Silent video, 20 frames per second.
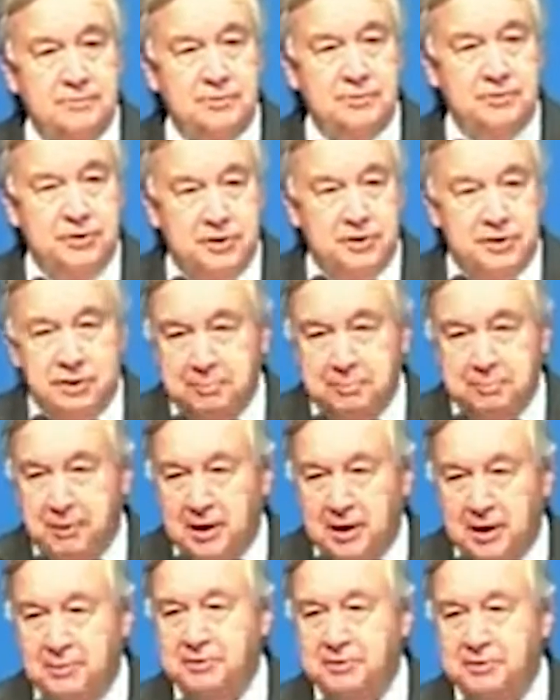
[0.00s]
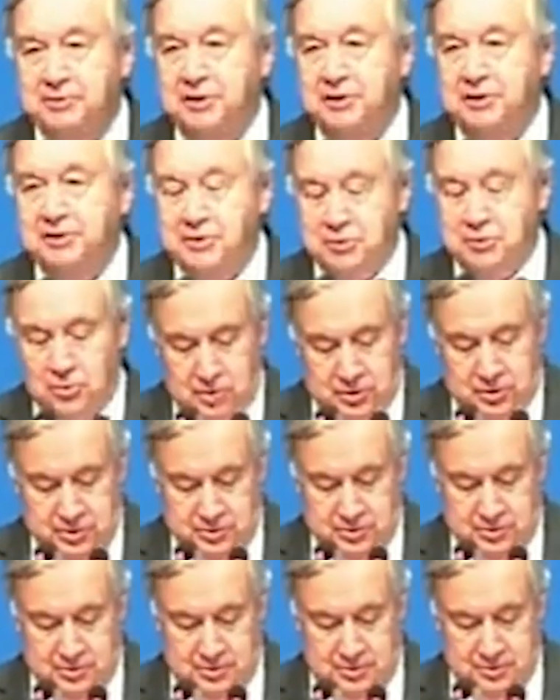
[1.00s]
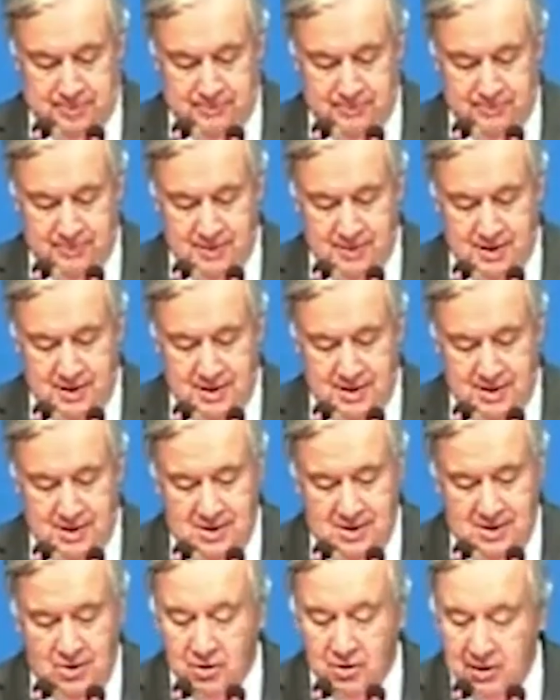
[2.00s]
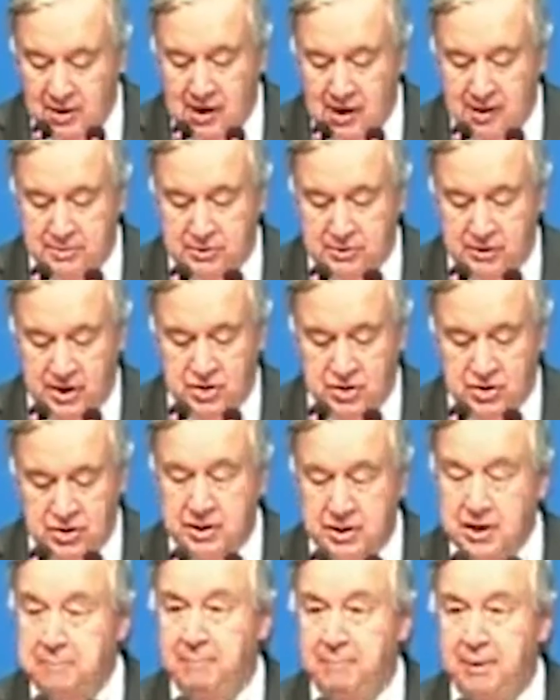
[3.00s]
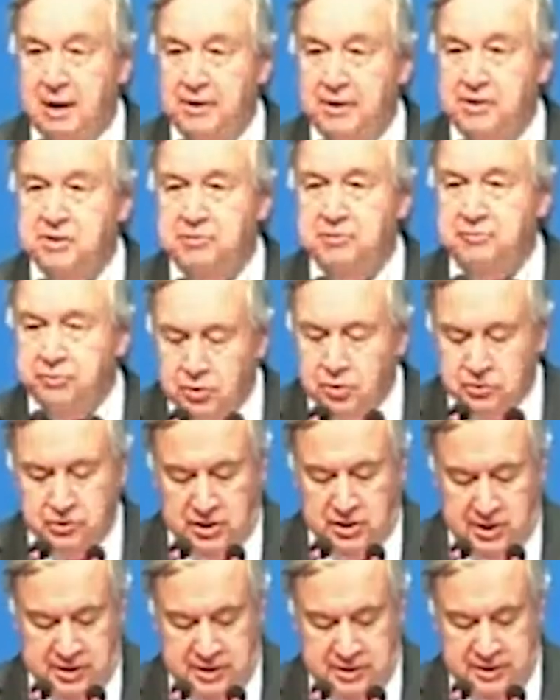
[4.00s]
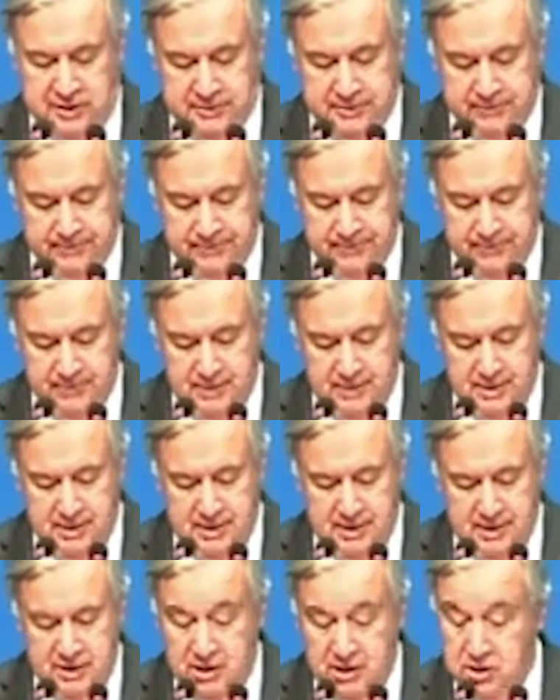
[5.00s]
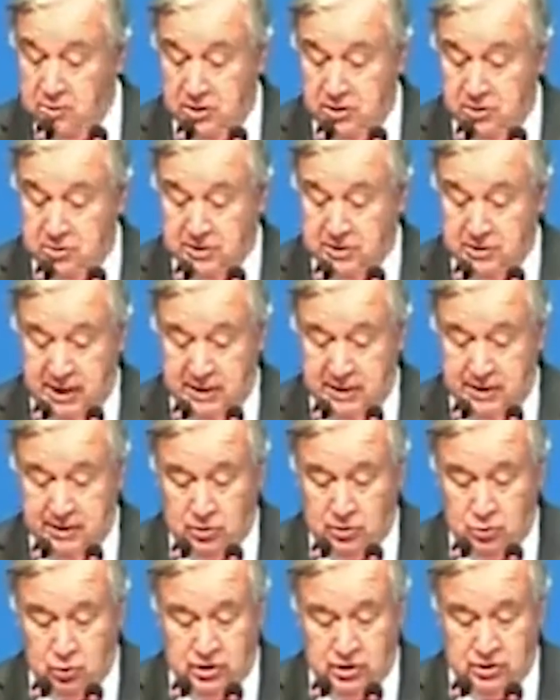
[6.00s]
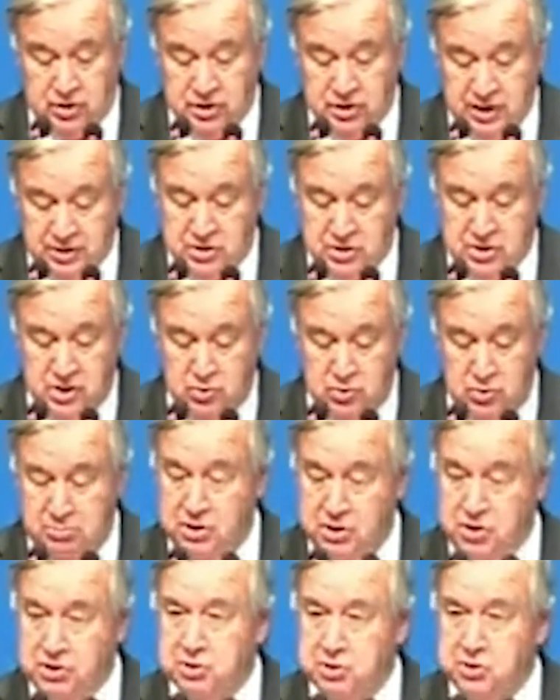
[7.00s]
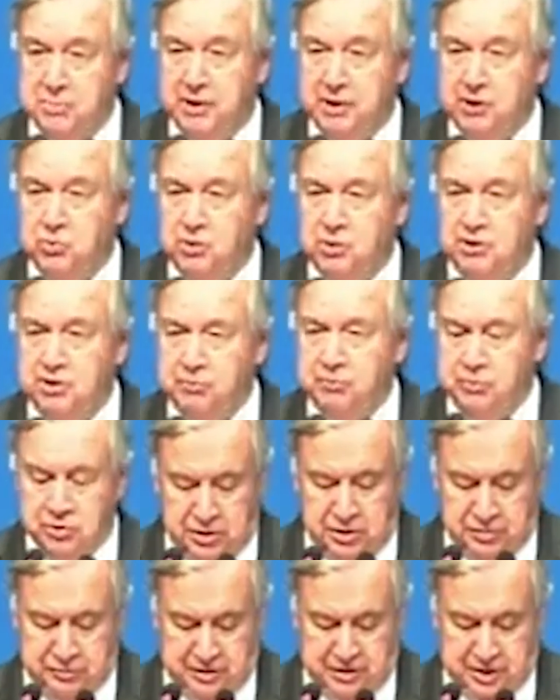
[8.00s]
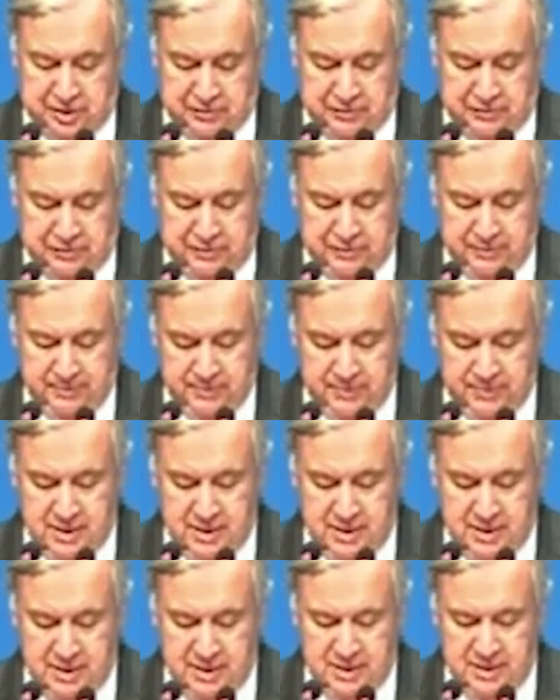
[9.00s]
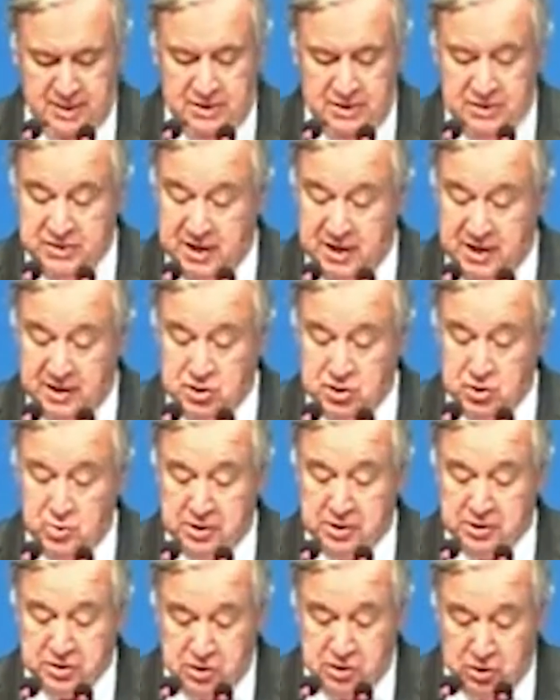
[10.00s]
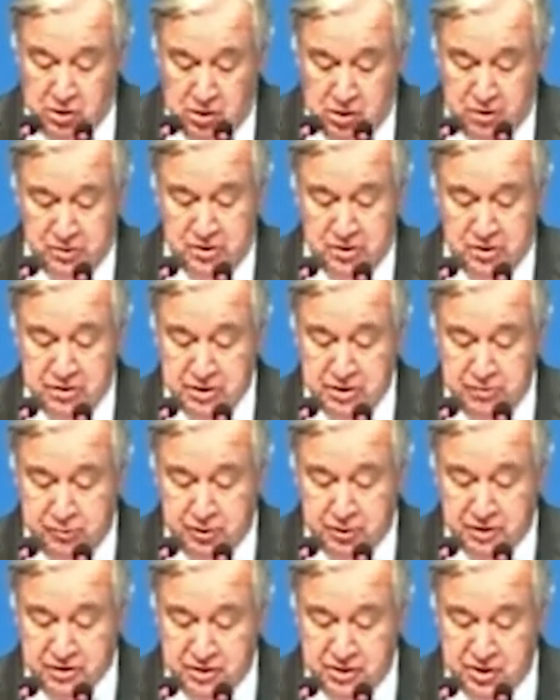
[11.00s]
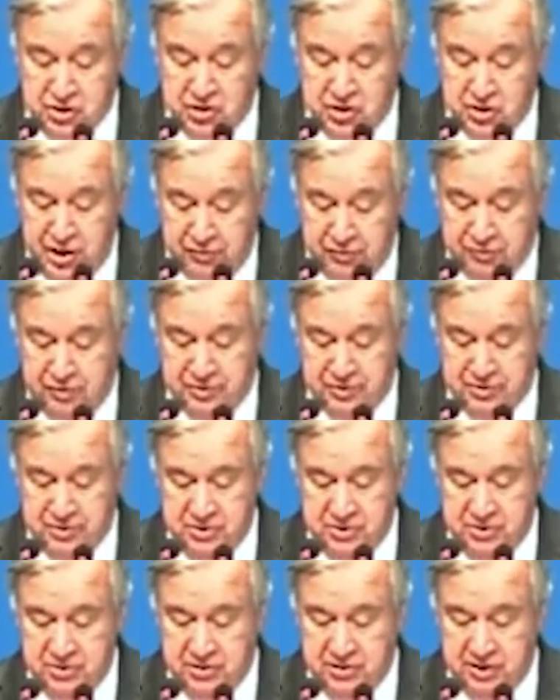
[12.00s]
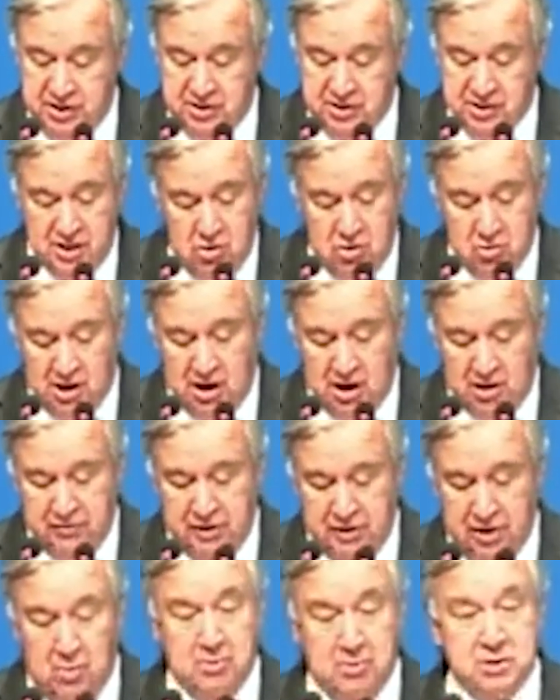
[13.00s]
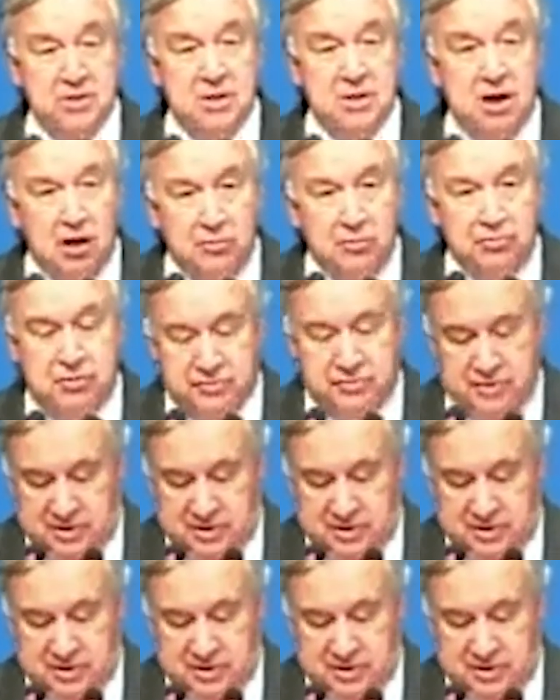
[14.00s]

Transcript: Dear parliamentarian colleagues, on climate action, Nepal is a frontrunner. You are on target to reach net zero emissions by 2045. Thanks to extraordinary reforestation efforts, trees now cover almost half of the